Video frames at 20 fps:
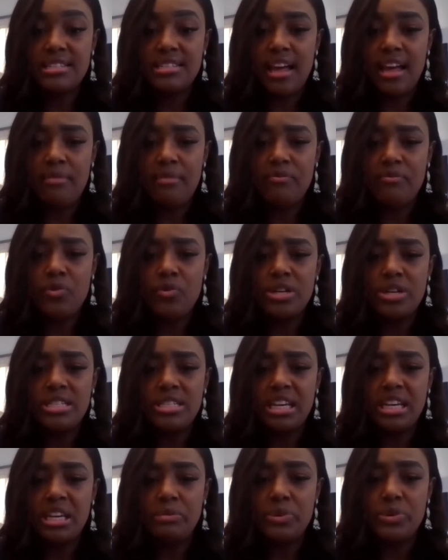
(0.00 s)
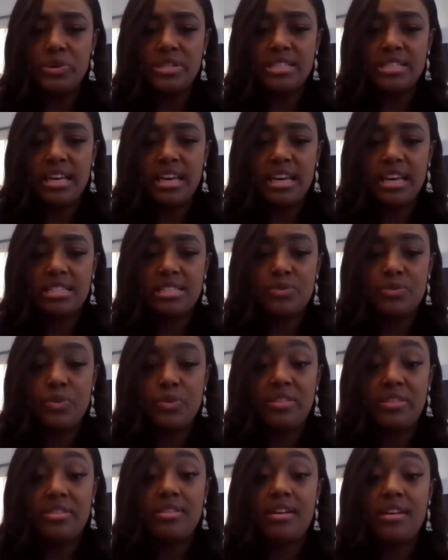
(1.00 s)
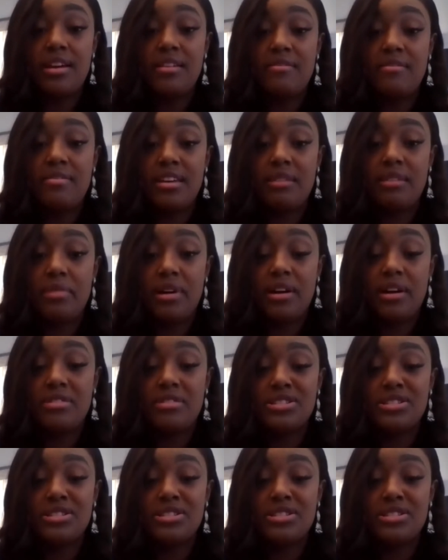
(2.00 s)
14% with none of the above.